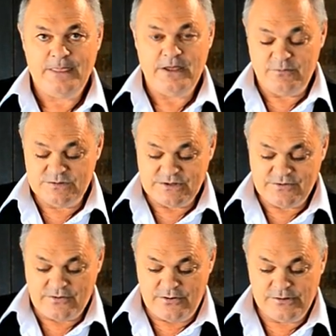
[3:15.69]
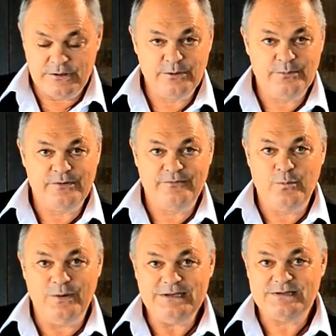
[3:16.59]
They've also thrown in a little bit of
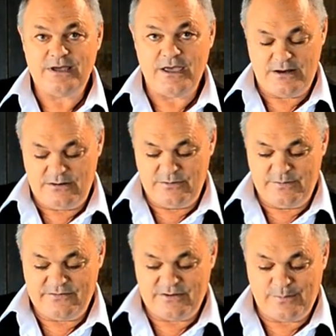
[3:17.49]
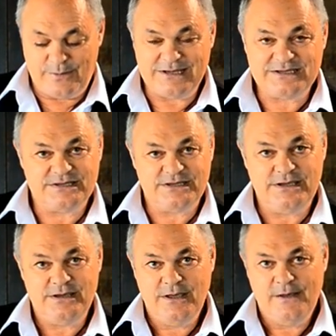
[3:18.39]
wheat to add a little bit of complexity.
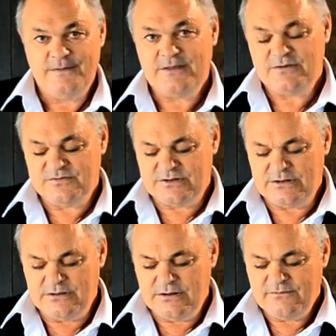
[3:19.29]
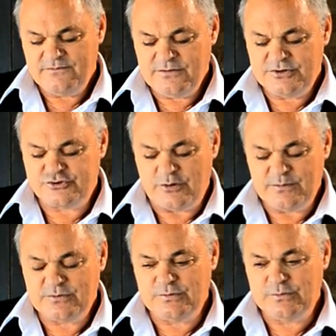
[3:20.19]
That gives it a very
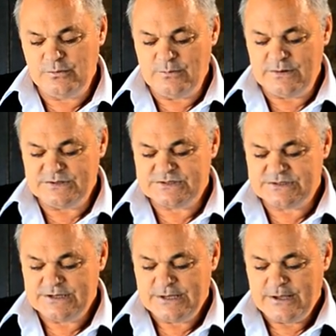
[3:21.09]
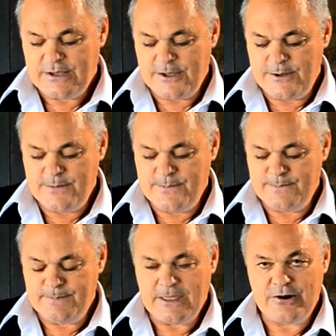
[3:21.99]
tropical, almost
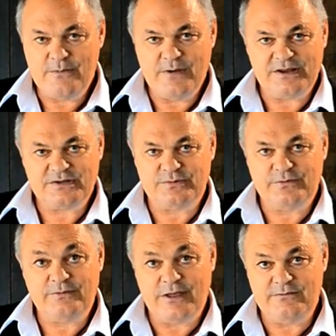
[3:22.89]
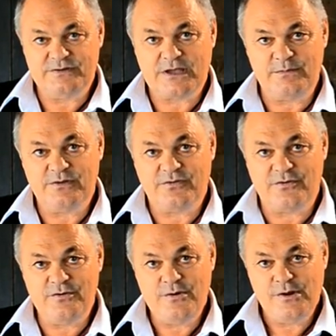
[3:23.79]
aromatic sort of flavors coming
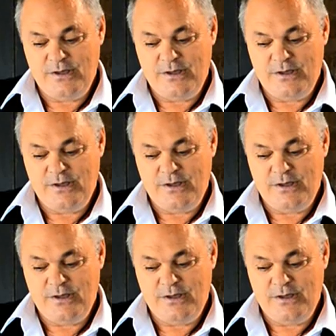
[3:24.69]
through.